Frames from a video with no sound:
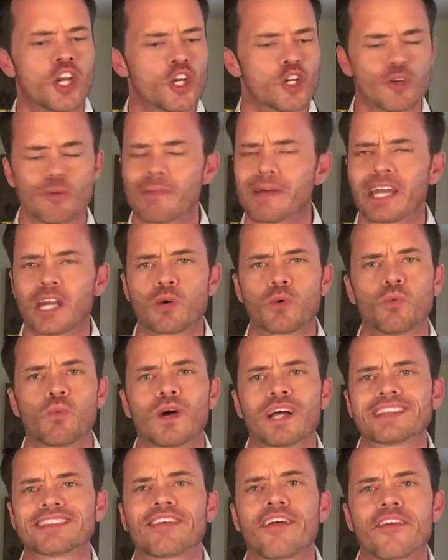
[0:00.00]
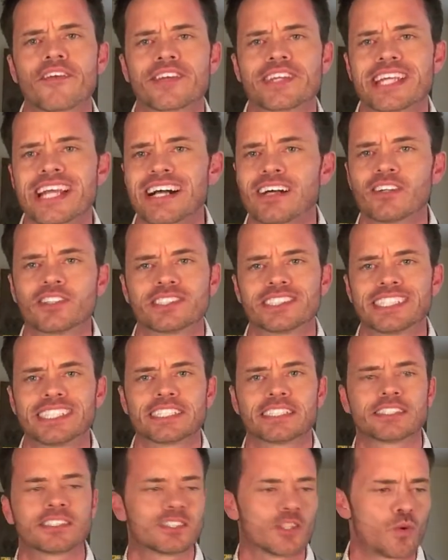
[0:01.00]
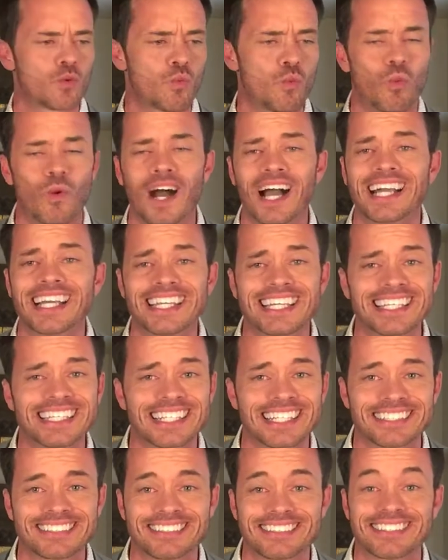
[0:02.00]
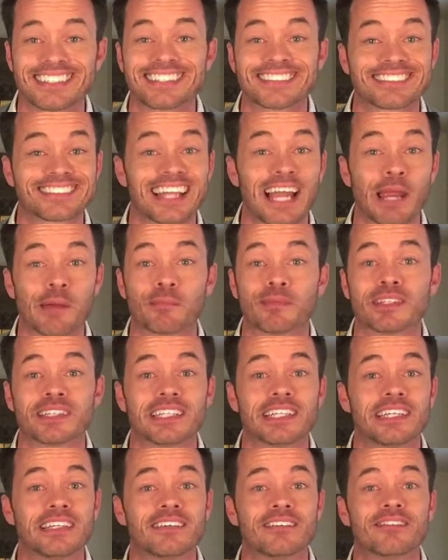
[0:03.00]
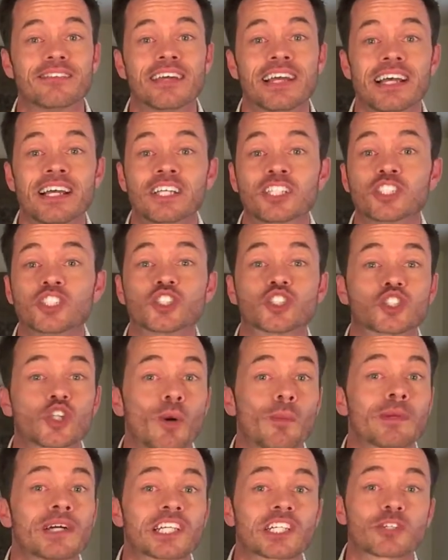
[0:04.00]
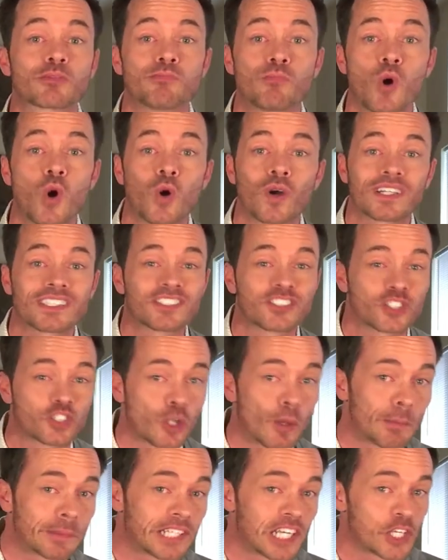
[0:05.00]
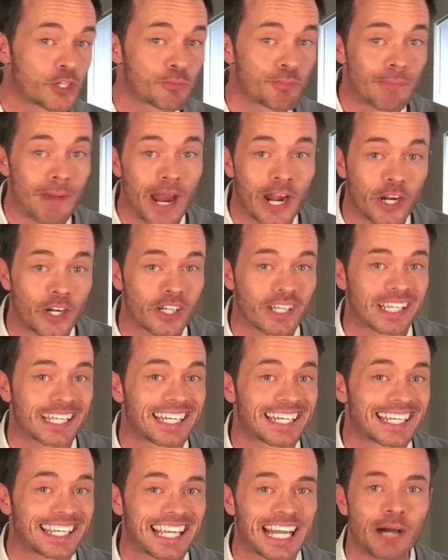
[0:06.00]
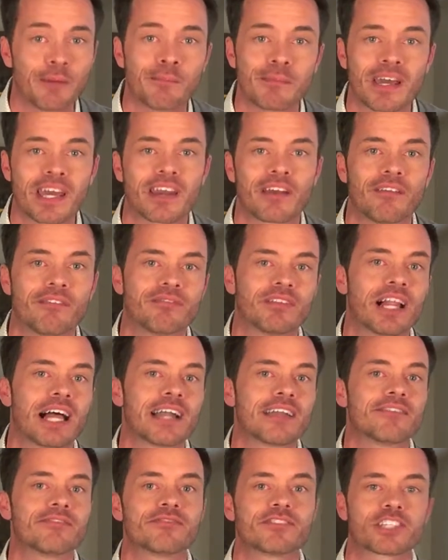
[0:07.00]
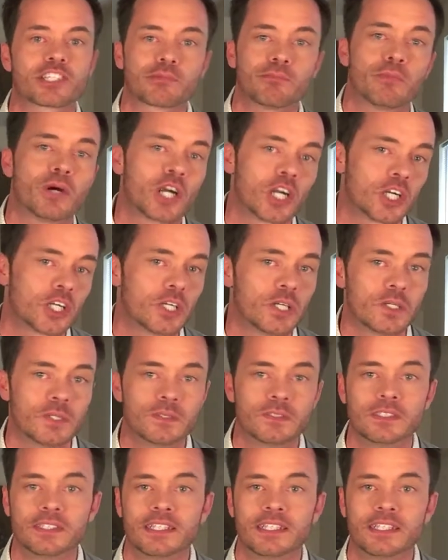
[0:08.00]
No matter what their challenge is and why it exists, I believe so much more and so much better can come out of life tomorrow